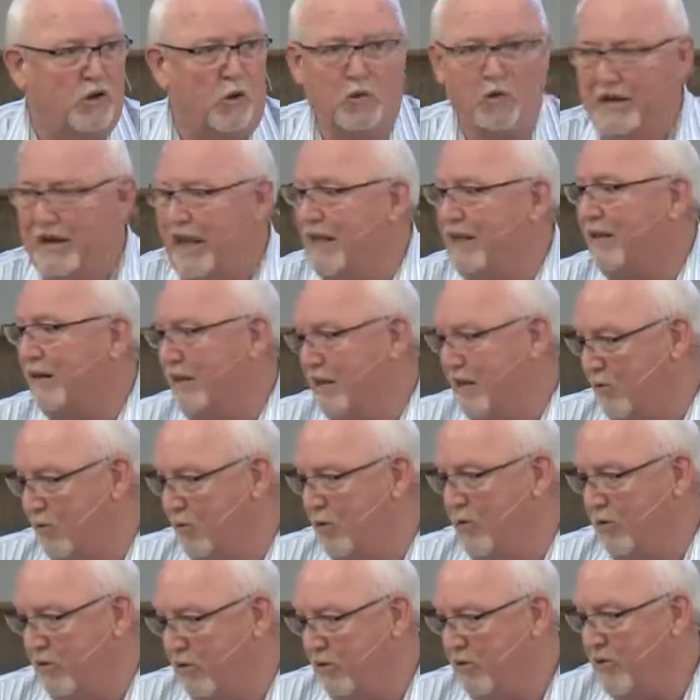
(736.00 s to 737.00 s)
with nathan and then
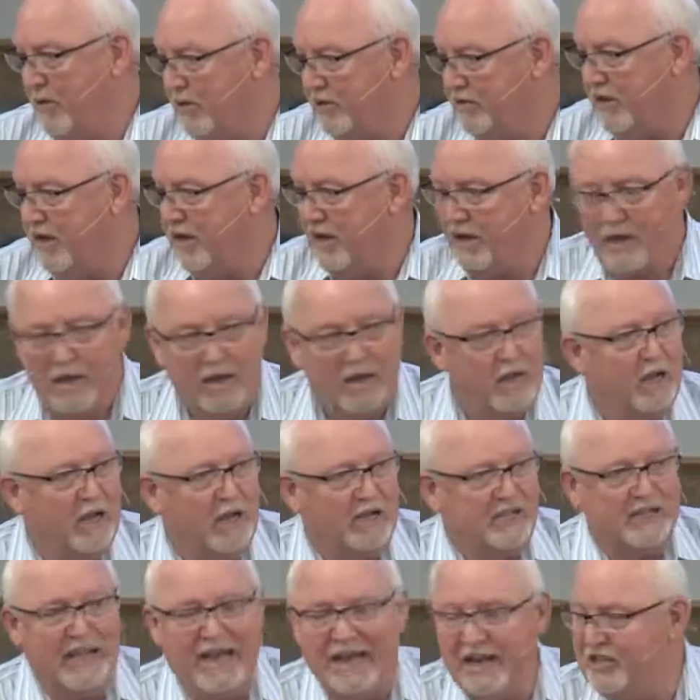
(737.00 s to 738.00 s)
we'll go you that
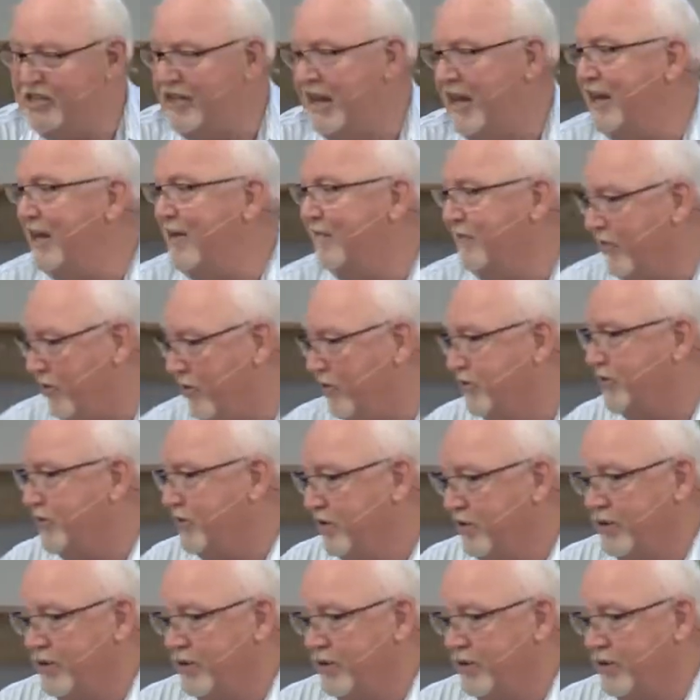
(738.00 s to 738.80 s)
because he had his hand up first